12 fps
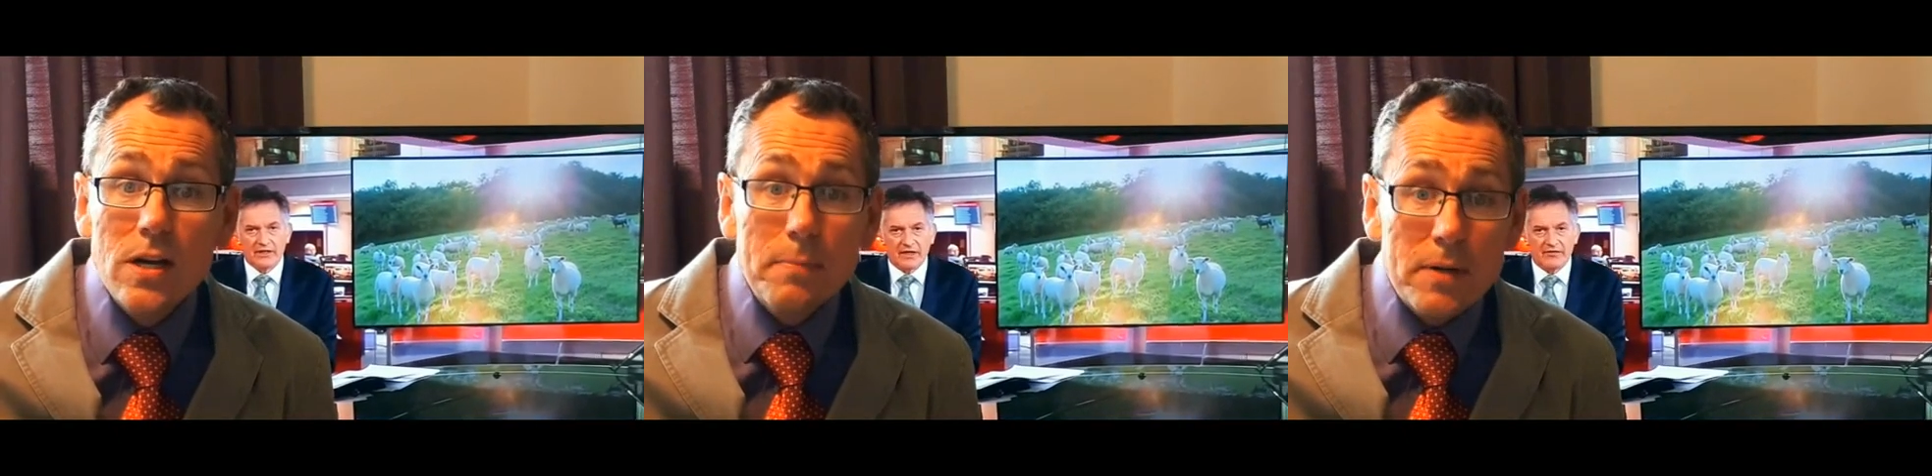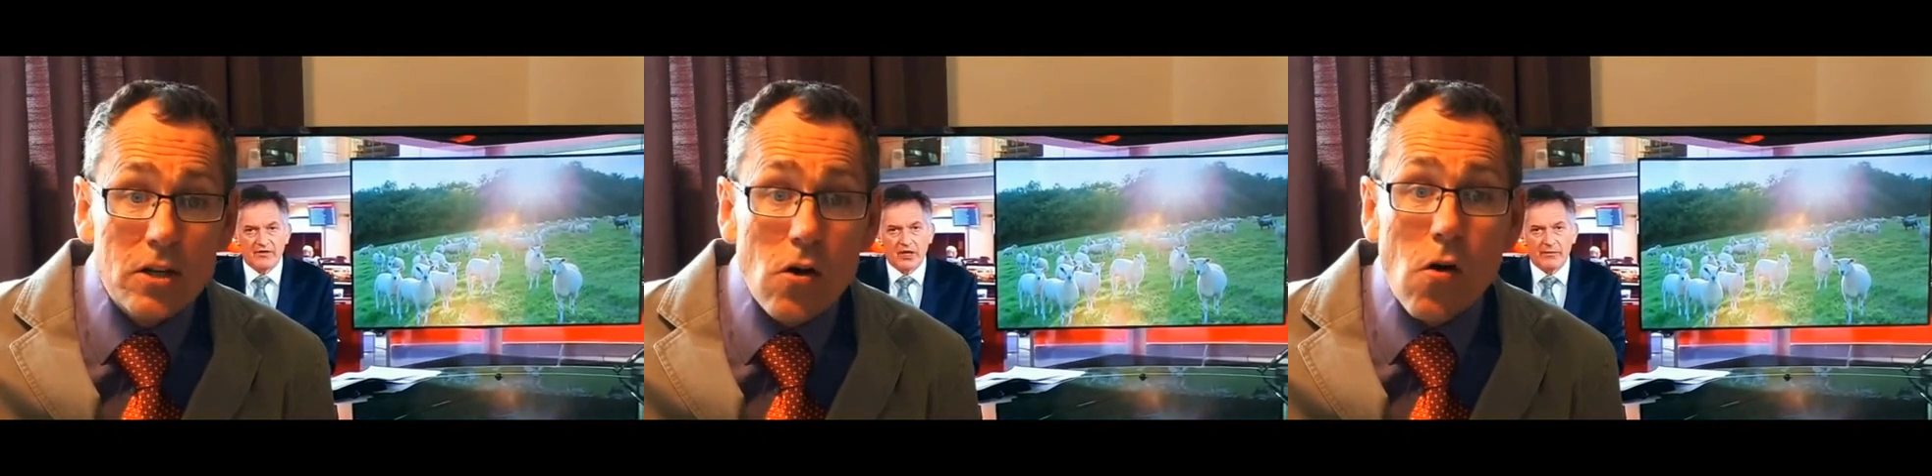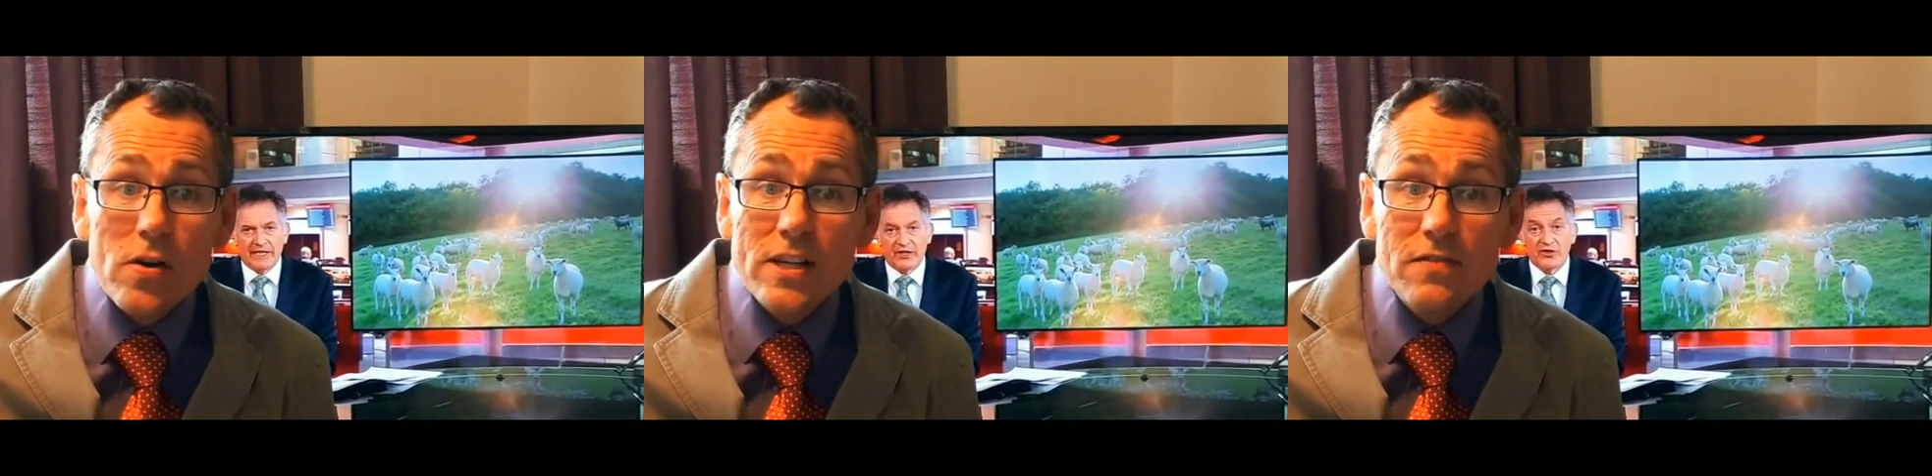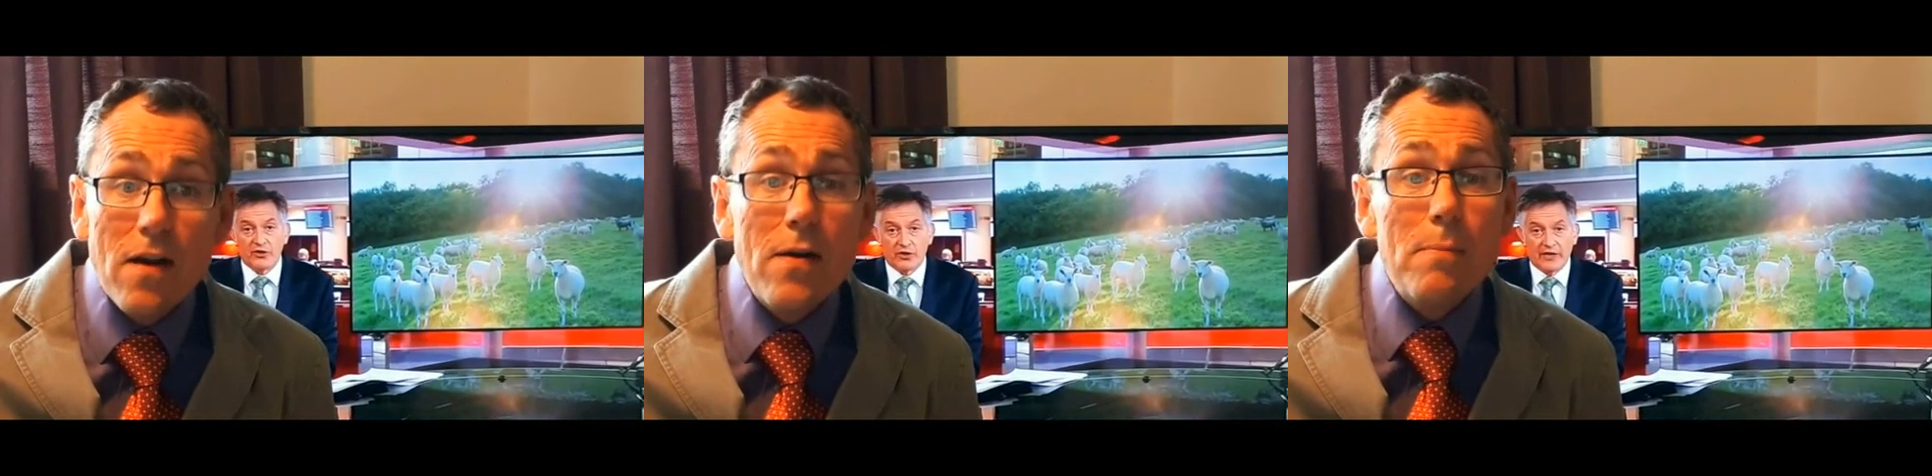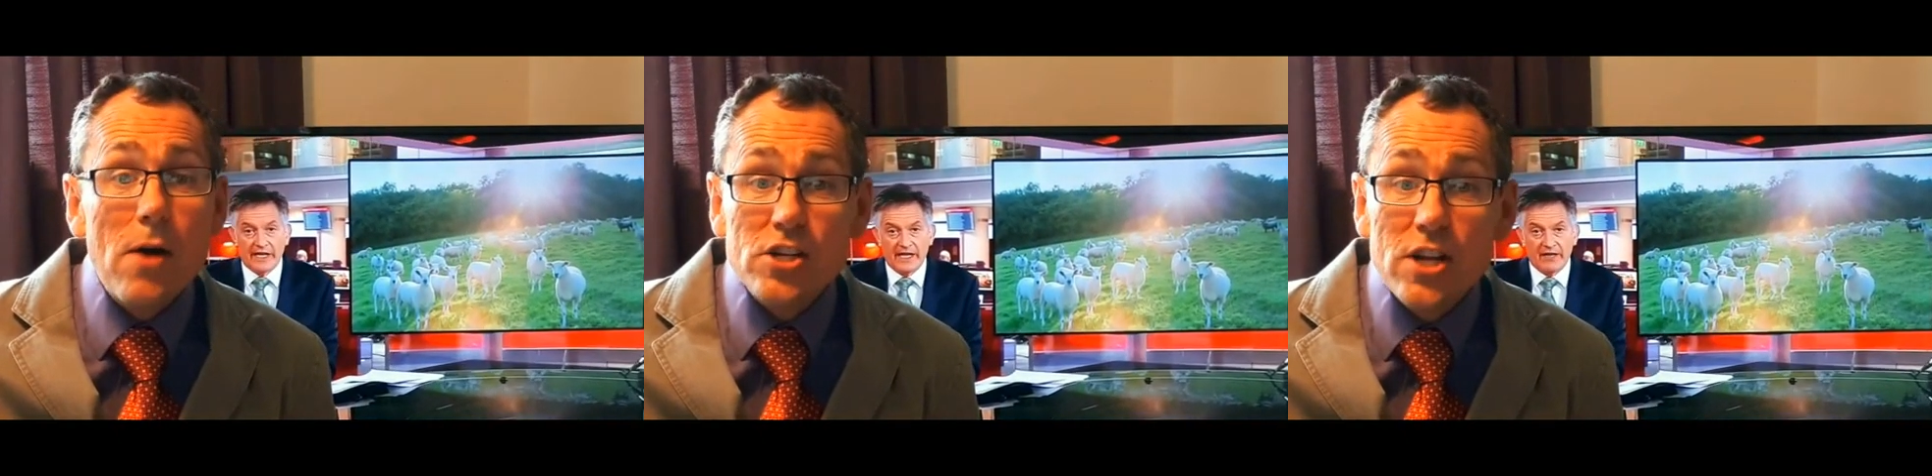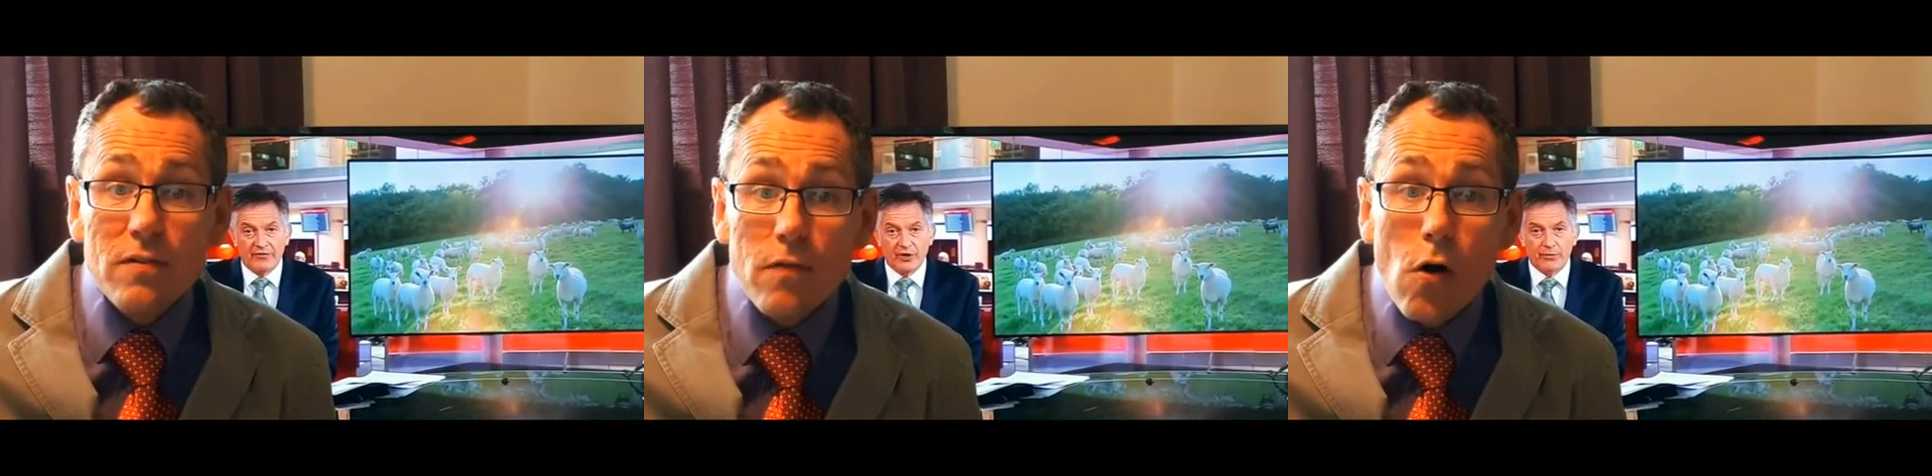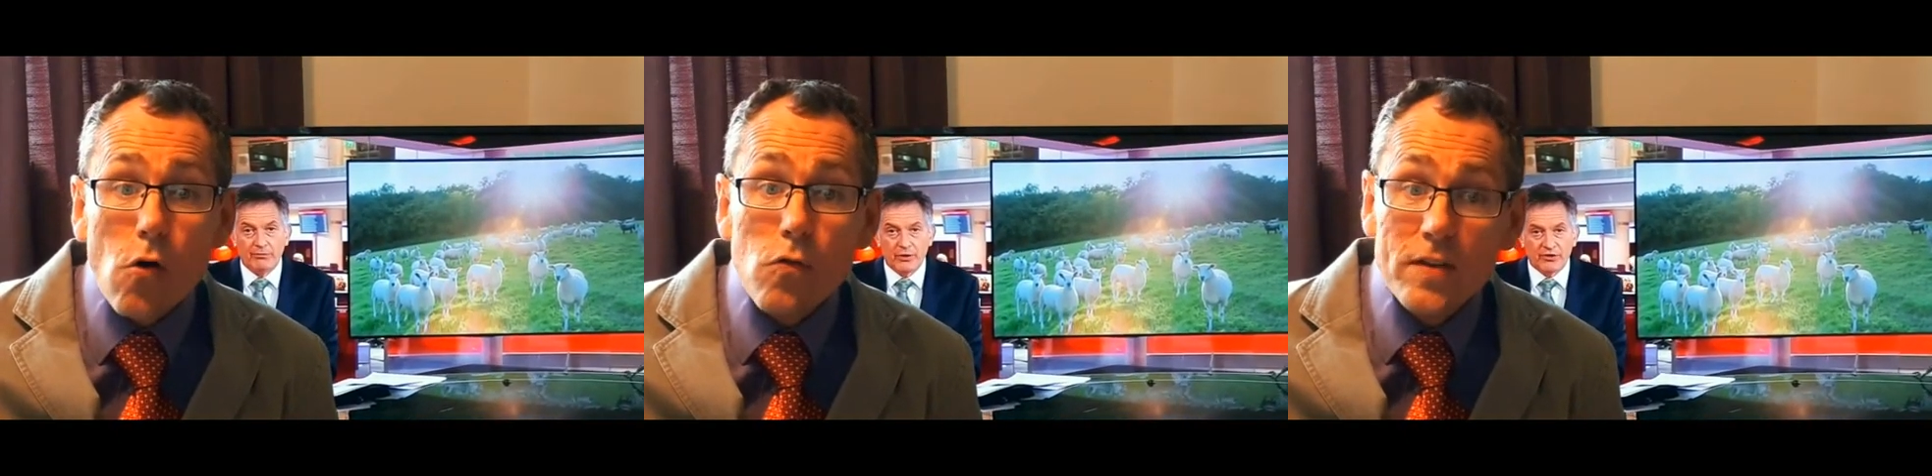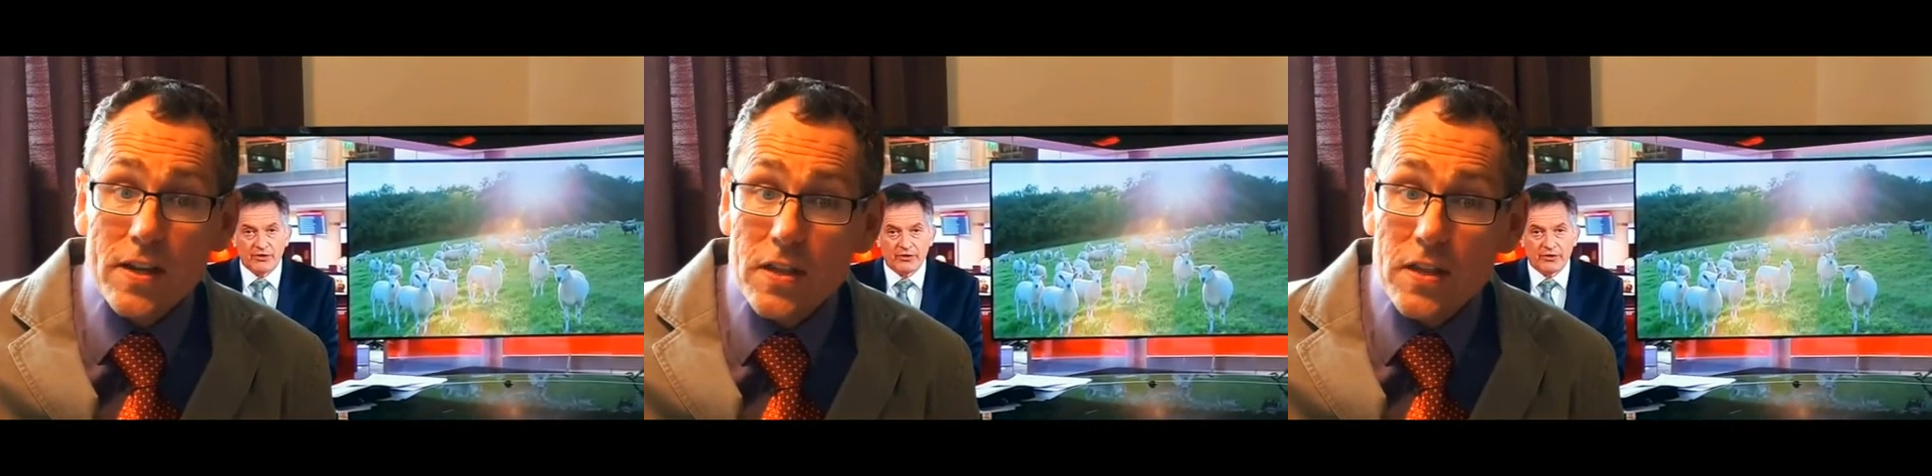but God is very much involved